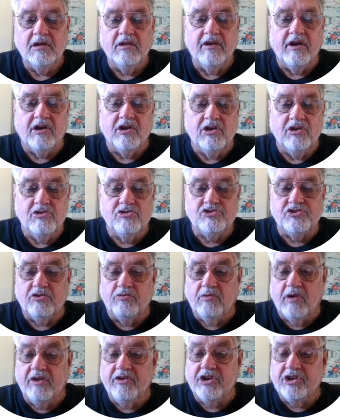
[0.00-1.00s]
They're used to
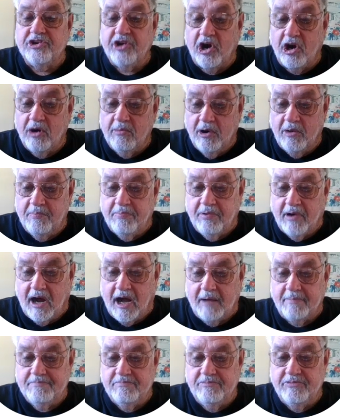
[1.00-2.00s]
run the turbo
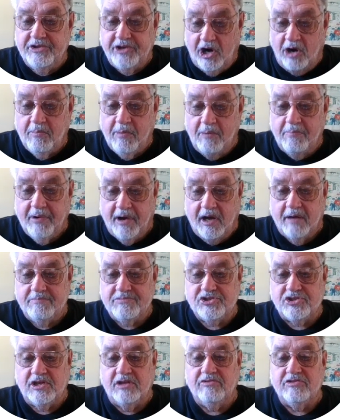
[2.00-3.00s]

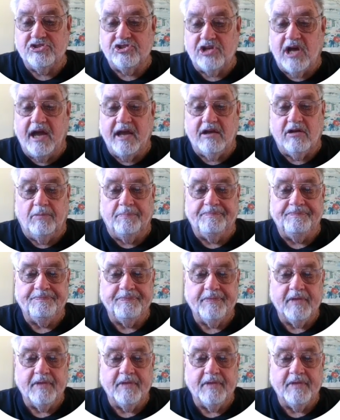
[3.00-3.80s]
pumps in the cycle.